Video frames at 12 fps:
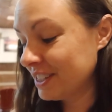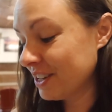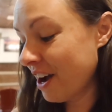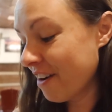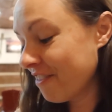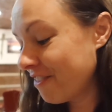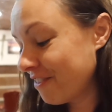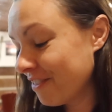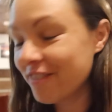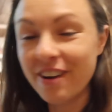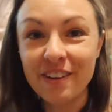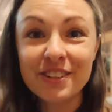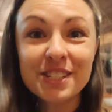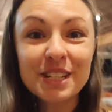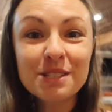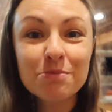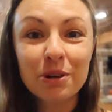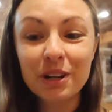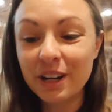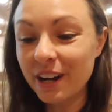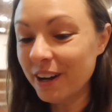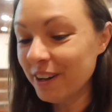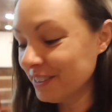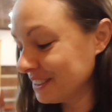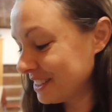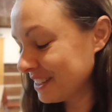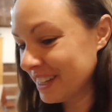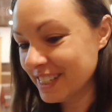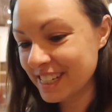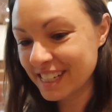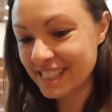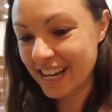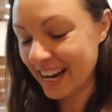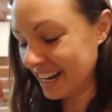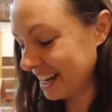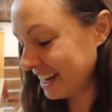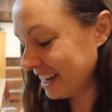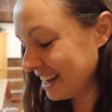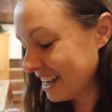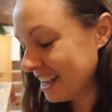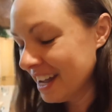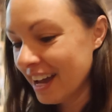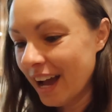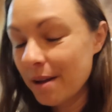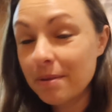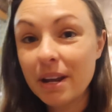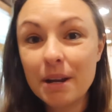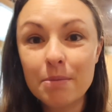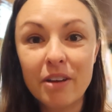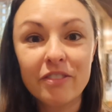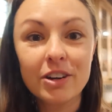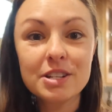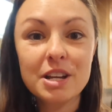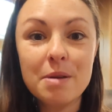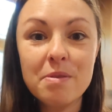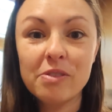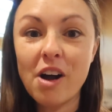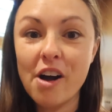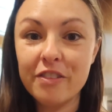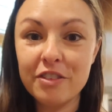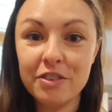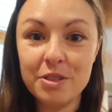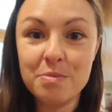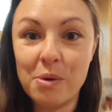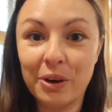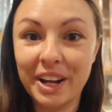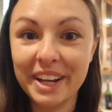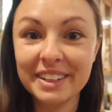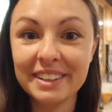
We still have five or six more to go, and so that's exciting. I'm getting my first cup of coffee for the morning.